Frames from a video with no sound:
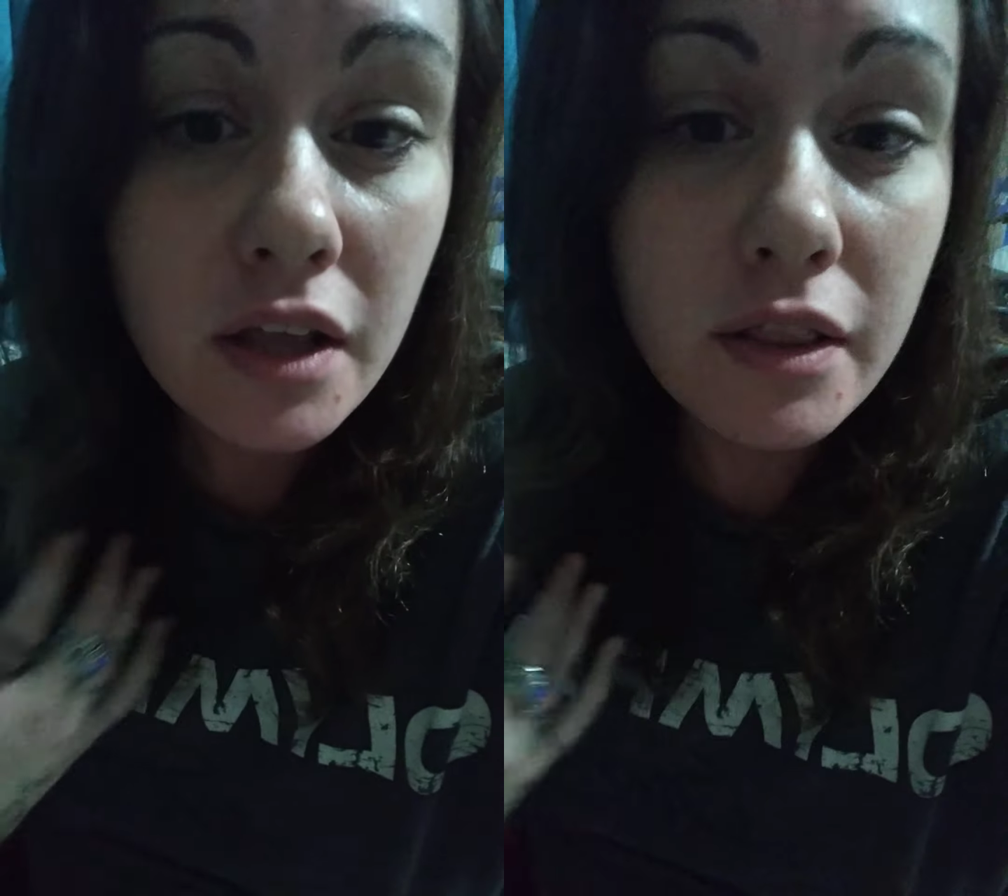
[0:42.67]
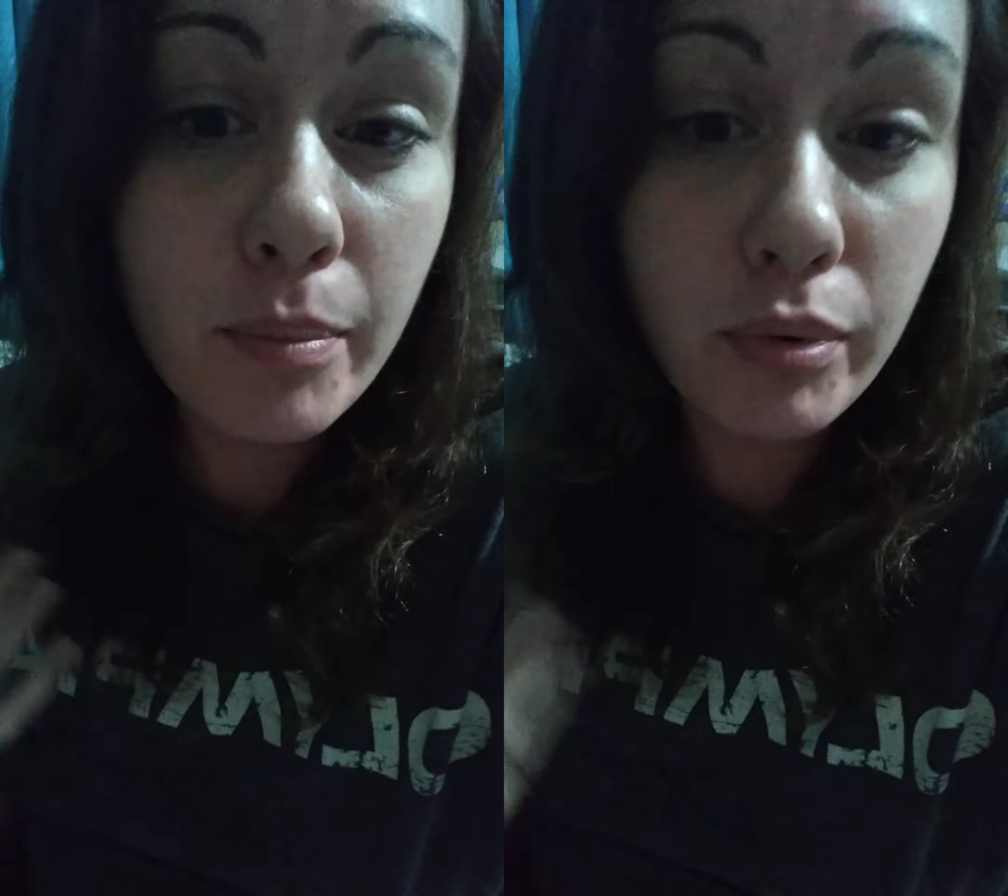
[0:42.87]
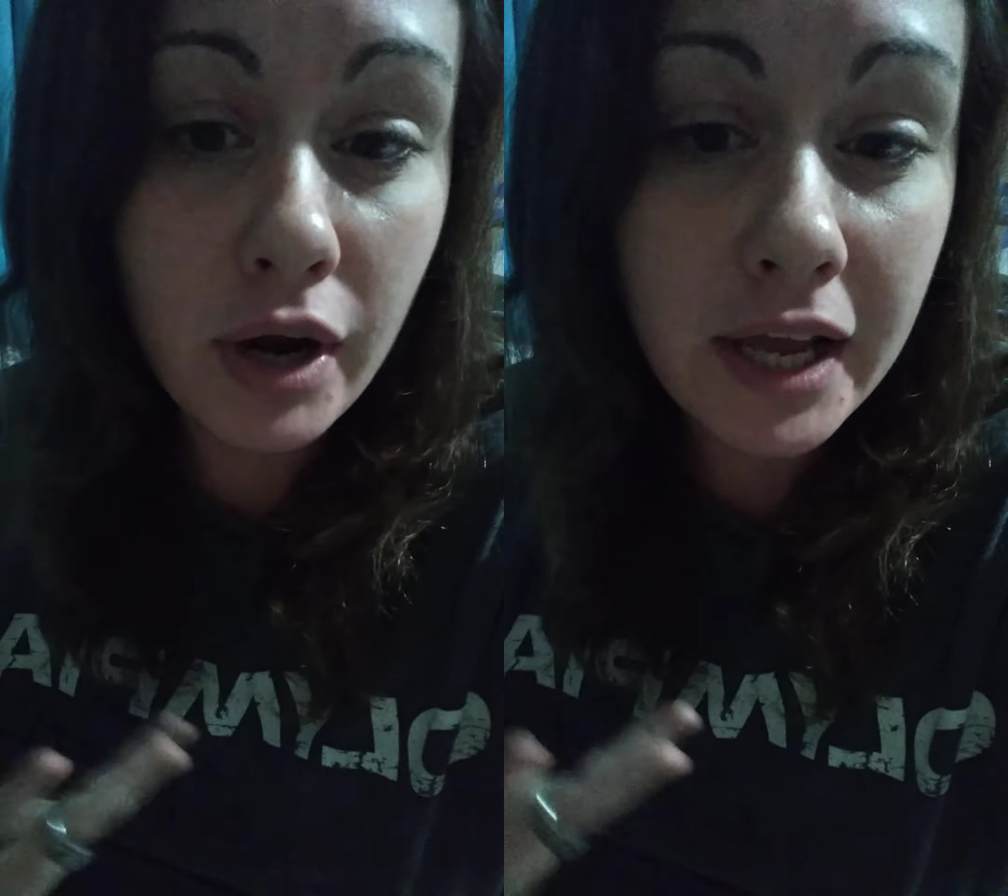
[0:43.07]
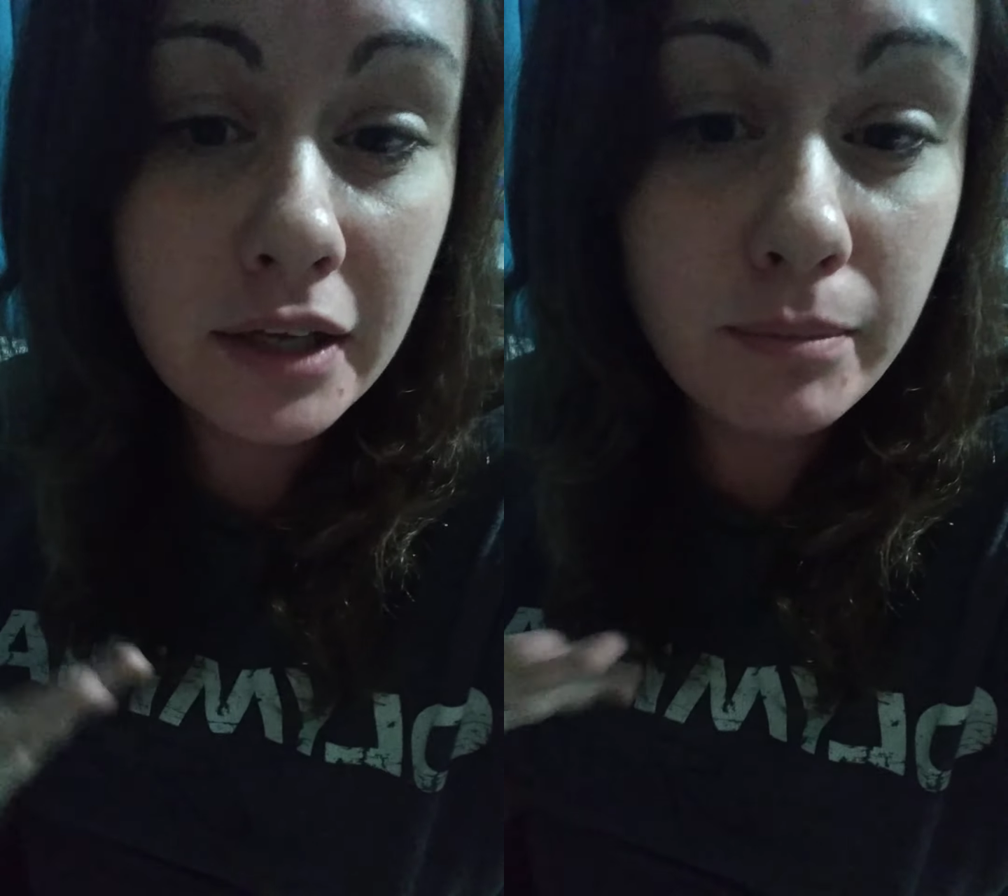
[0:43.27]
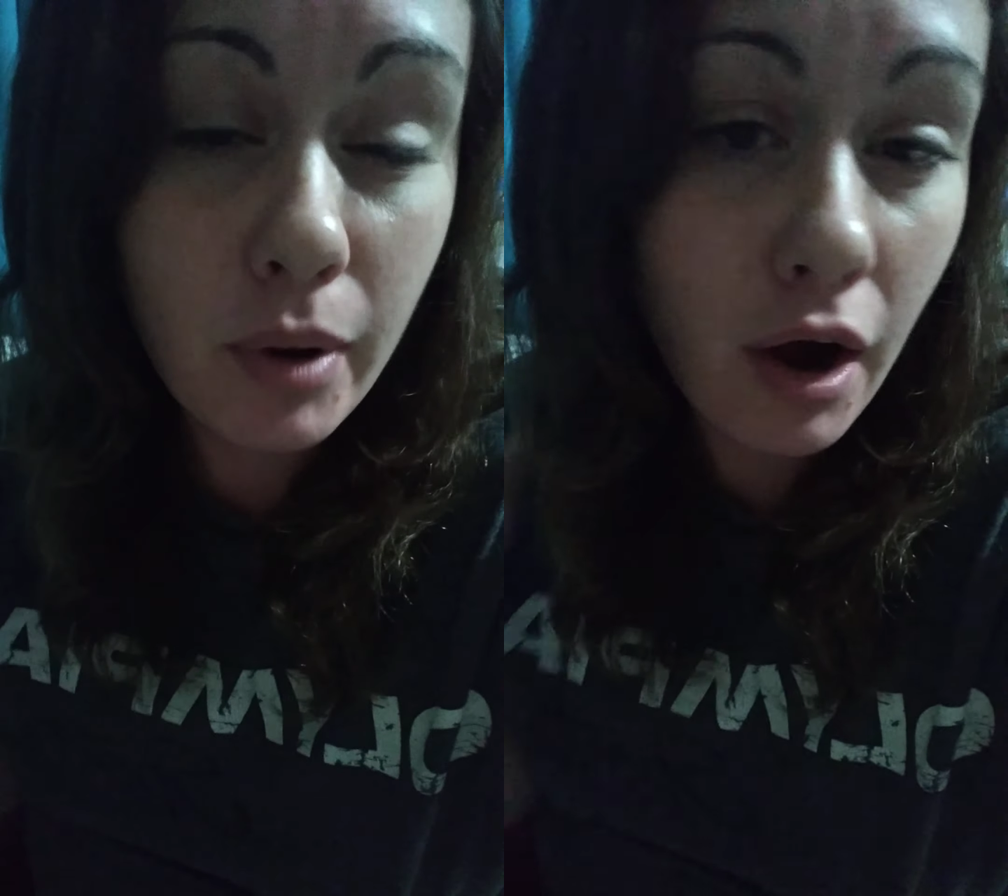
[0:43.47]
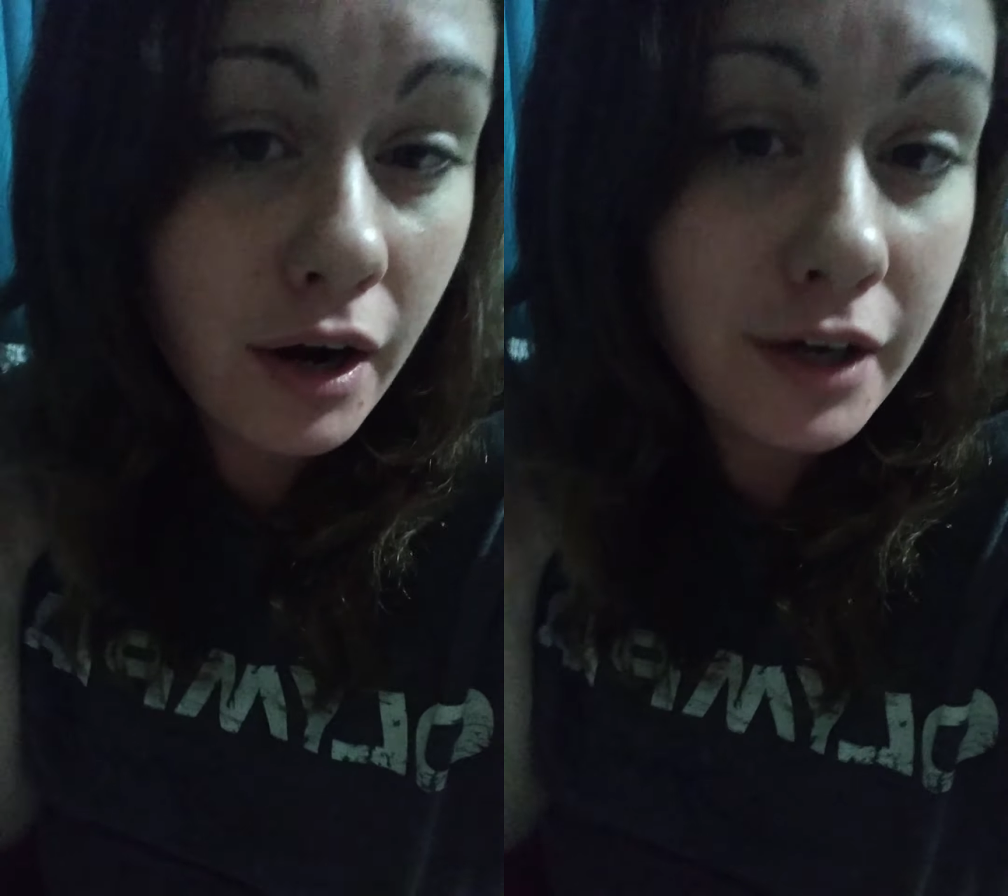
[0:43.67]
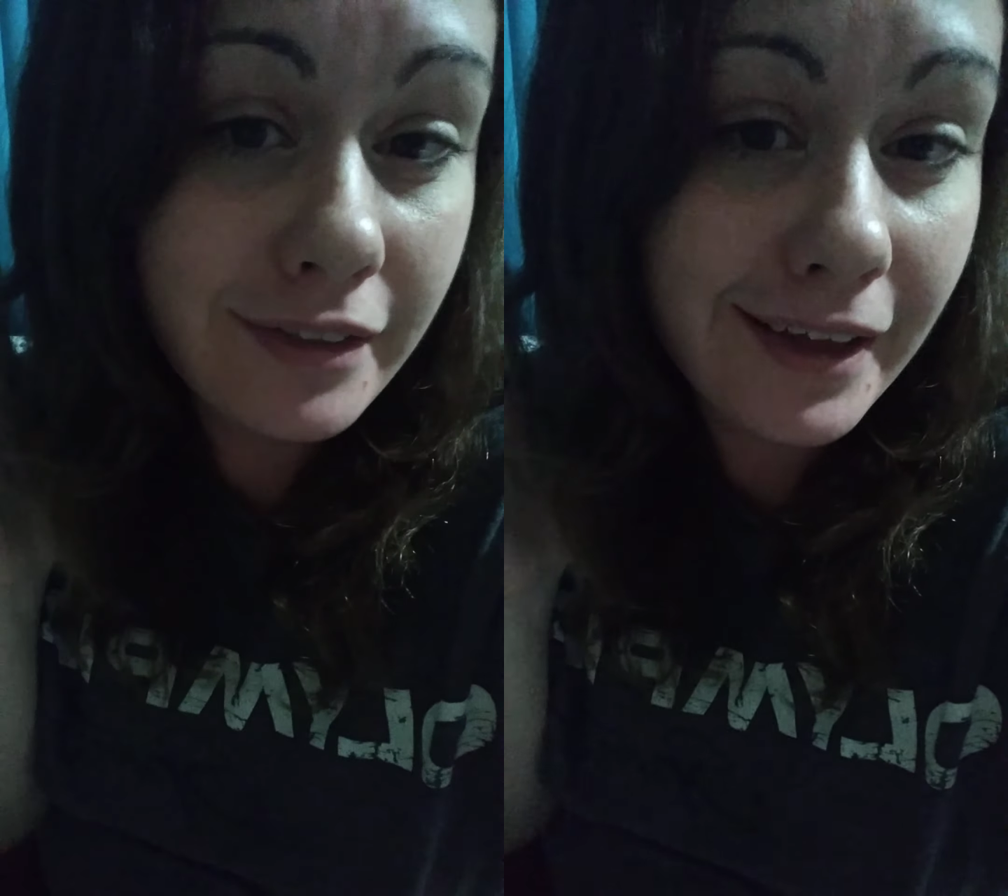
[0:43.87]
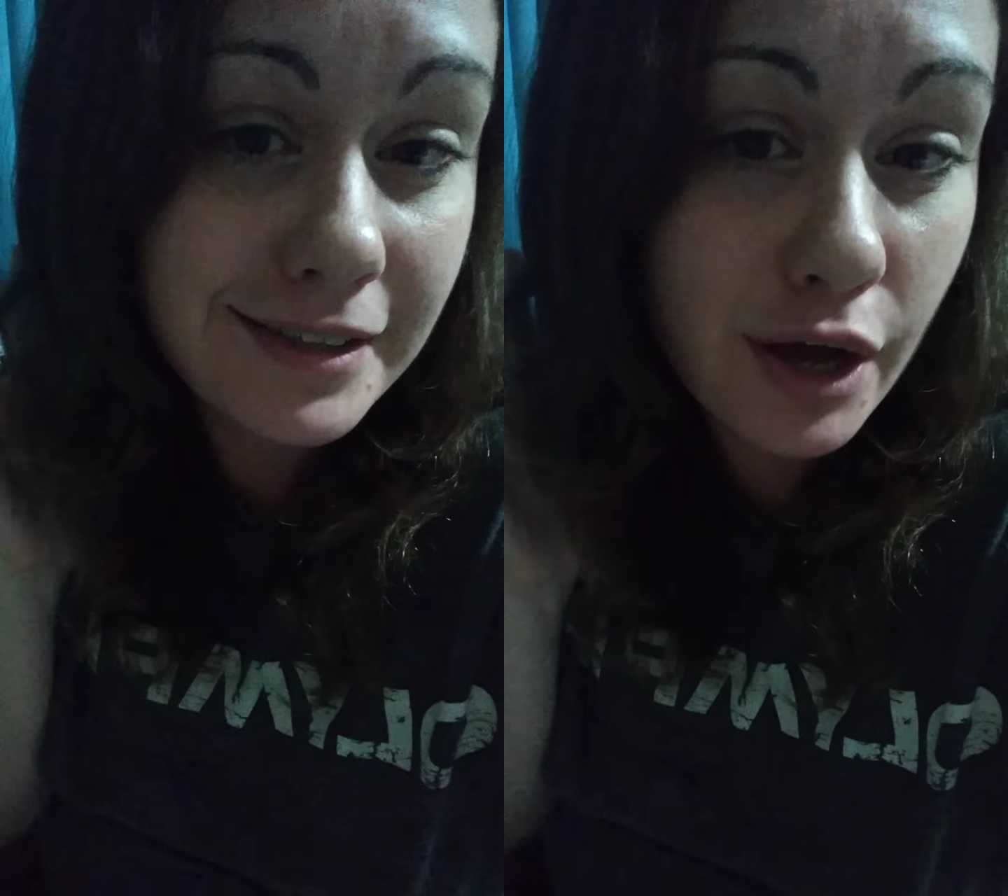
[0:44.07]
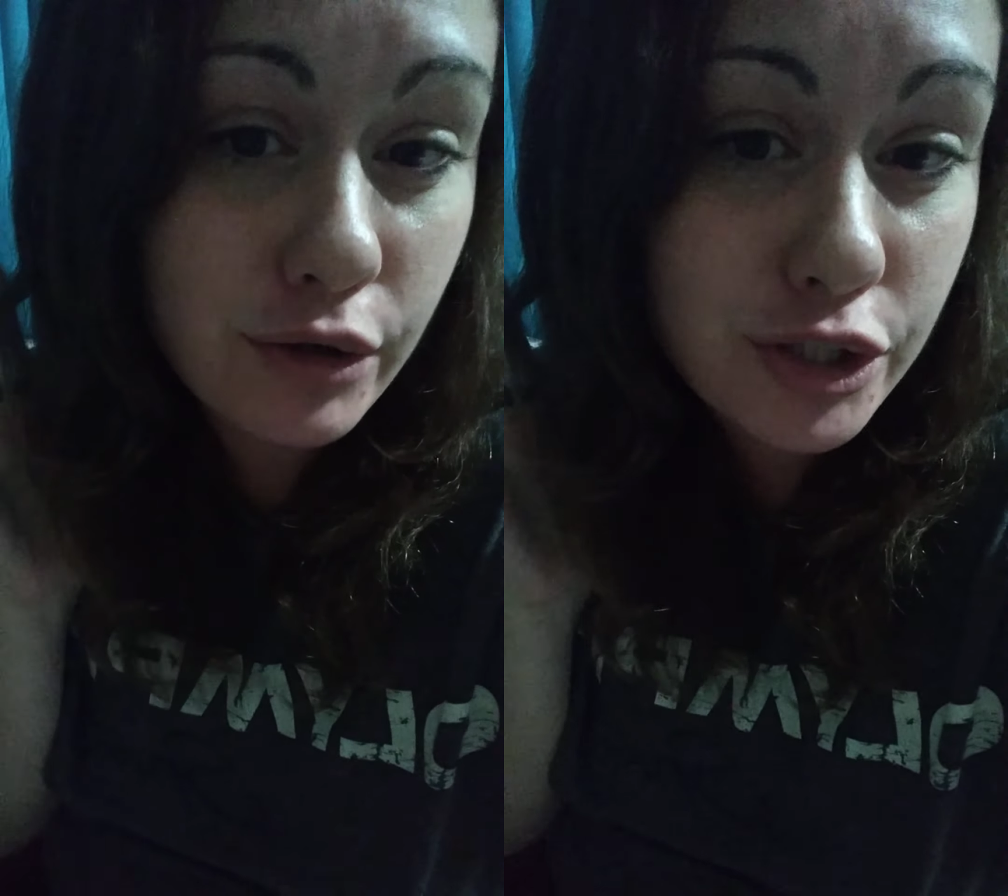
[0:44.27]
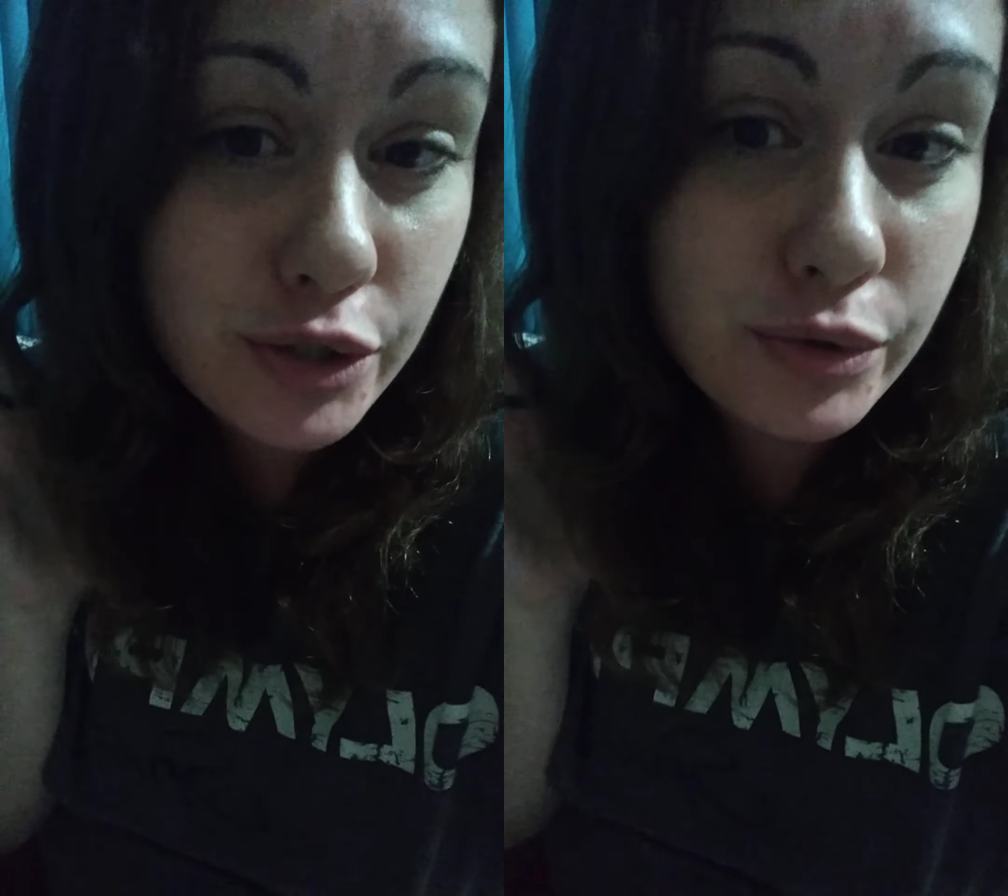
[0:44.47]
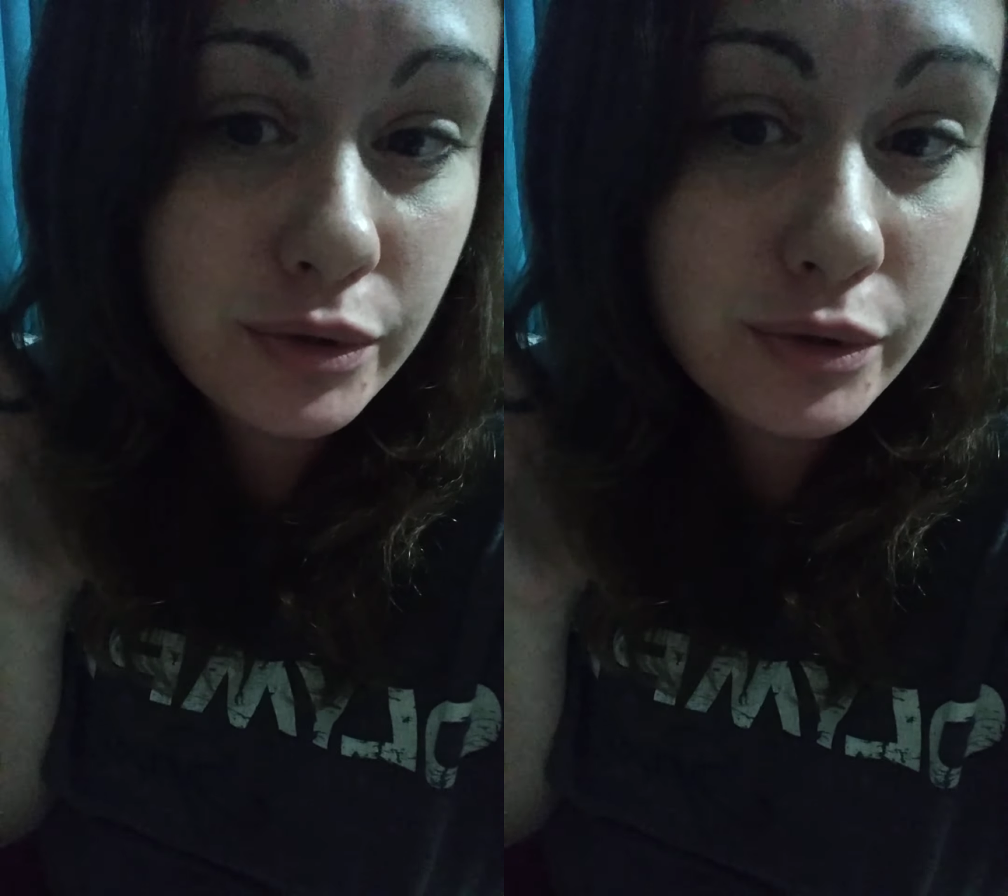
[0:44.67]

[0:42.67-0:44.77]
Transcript: the brain part that tells you,